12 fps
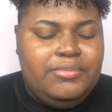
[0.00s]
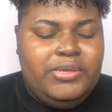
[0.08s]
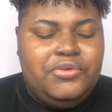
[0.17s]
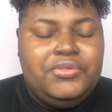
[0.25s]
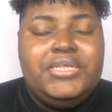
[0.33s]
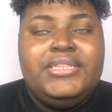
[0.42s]
be
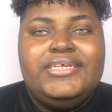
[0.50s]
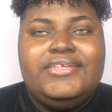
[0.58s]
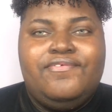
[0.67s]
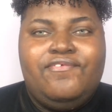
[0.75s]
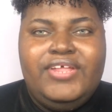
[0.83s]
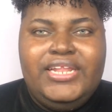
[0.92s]
using
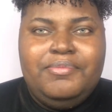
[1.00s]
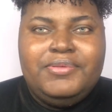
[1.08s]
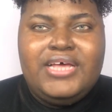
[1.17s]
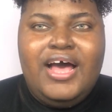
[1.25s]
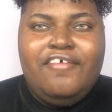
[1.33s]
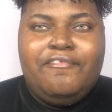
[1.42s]
this
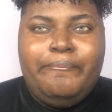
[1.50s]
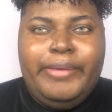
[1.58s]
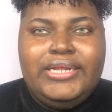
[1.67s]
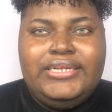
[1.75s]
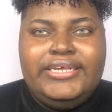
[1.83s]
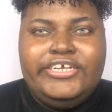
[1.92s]
Philips of
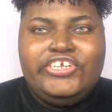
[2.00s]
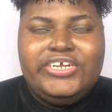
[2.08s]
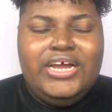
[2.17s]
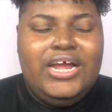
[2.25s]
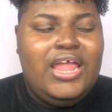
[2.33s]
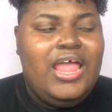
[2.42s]

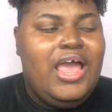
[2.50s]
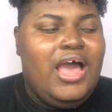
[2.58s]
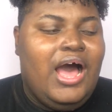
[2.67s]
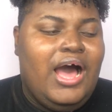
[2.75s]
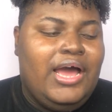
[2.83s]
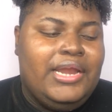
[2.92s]
Magnesia
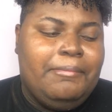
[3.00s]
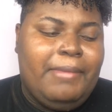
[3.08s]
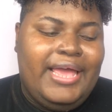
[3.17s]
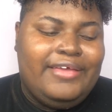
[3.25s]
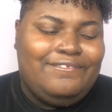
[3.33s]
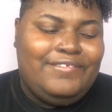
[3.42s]
on
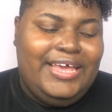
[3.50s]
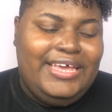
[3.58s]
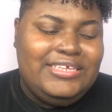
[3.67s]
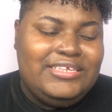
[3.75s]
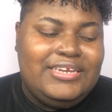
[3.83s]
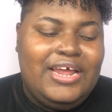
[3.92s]
my face.